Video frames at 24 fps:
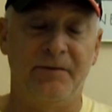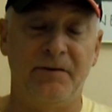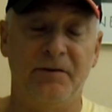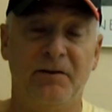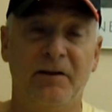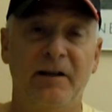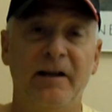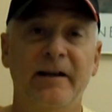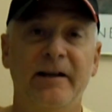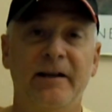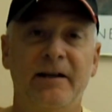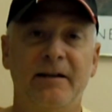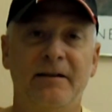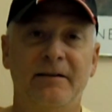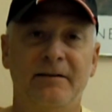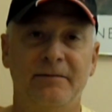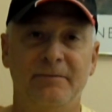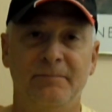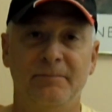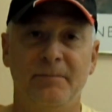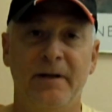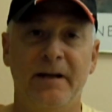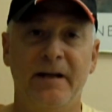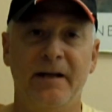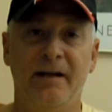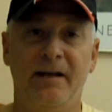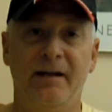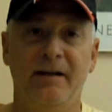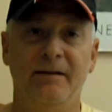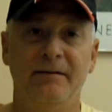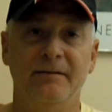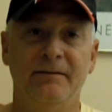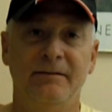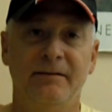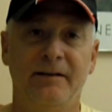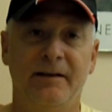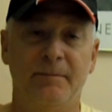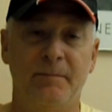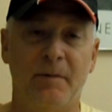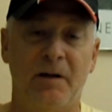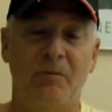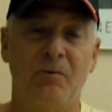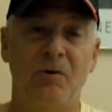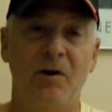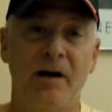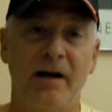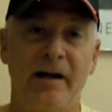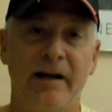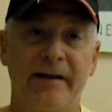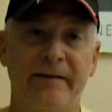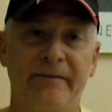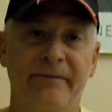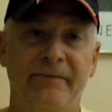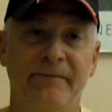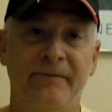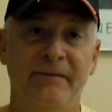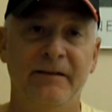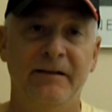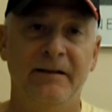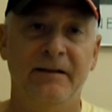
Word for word: you're like me and my wife,